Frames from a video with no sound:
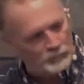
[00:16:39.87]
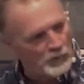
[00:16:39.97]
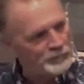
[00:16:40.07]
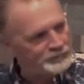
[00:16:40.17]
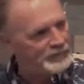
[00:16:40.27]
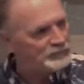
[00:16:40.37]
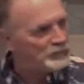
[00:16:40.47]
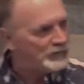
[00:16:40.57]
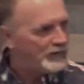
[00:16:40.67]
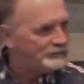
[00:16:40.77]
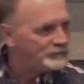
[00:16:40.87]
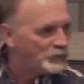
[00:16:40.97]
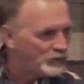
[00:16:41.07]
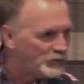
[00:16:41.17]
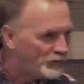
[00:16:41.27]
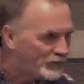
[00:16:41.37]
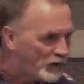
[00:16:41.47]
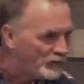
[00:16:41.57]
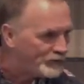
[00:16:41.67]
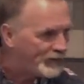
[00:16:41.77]
Romans 8:28, for we know that
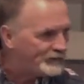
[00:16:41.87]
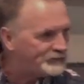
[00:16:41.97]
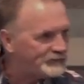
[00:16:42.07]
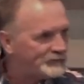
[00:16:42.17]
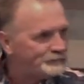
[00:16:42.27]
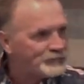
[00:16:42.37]
all things.